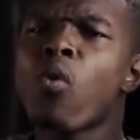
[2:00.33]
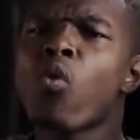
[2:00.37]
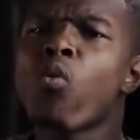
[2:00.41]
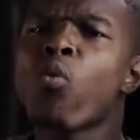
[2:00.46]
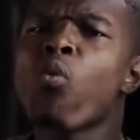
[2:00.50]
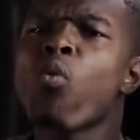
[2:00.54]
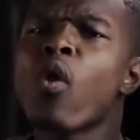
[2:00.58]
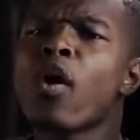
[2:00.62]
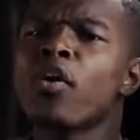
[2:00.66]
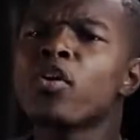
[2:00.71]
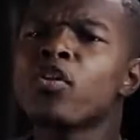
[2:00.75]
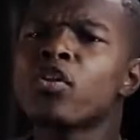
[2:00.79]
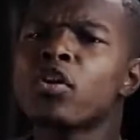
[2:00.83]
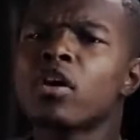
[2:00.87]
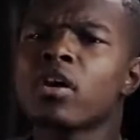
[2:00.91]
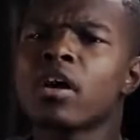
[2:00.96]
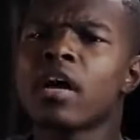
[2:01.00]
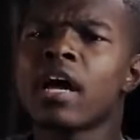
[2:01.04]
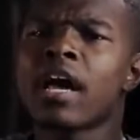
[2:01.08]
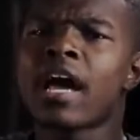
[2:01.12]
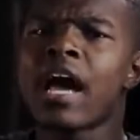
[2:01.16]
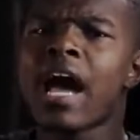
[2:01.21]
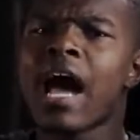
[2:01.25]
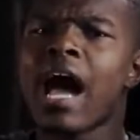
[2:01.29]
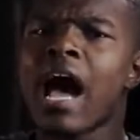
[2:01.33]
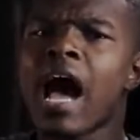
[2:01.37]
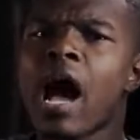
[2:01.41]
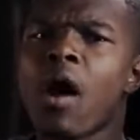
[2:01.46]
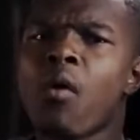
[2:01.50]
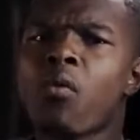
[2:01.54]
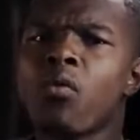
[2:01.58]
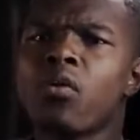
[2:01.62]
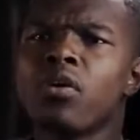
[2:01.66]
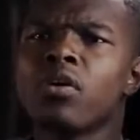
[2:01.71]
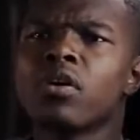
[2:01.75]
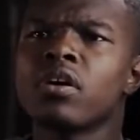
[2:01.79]
I would wonder,
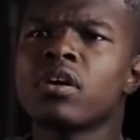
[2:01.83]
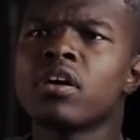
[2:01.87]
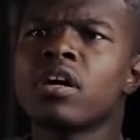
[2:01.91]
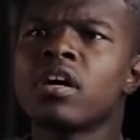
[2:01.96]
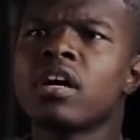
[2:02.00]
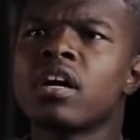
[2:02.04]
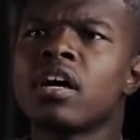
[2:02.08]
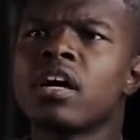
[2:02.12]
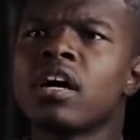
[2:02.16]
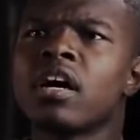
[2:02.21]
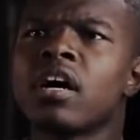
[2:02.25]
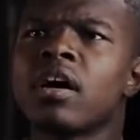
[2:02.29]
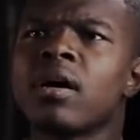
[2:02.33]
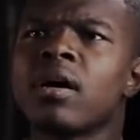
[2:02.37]
I, I would,